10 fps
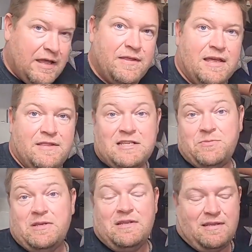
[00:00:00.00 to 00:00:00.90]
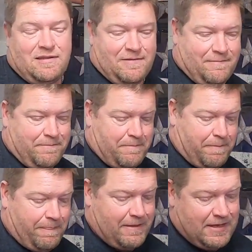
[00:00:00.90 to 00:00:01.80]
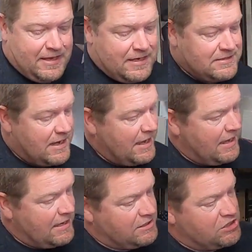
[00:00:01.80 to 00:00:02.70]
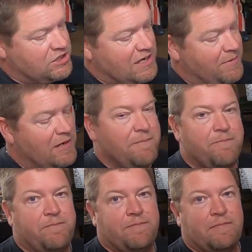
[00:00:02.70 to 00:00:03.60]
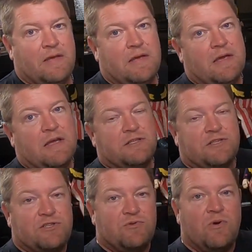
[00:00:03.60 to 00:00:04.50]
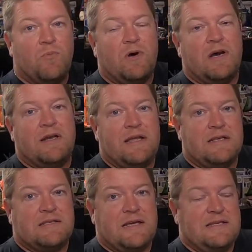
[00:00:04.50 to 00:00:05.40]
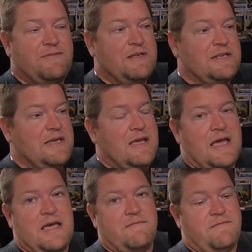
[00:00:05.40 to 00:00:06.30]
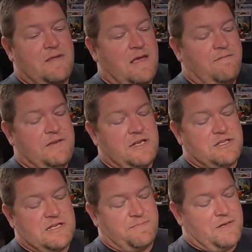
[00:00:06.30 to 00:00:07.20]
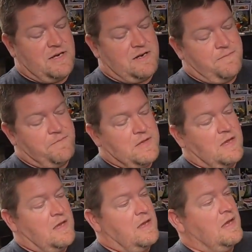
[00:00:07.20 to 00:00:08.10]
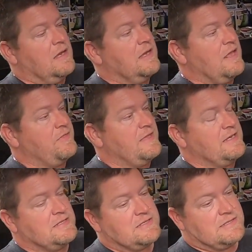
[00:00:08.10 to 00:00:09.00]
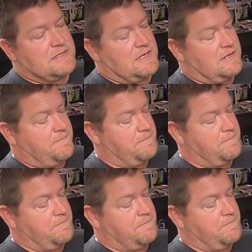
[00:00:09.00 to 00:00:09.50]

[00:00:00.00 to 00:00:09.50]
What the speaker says: And then this one is a Toshiba. It's a 2-in-1. It's a DVD and a VHS player. Got this.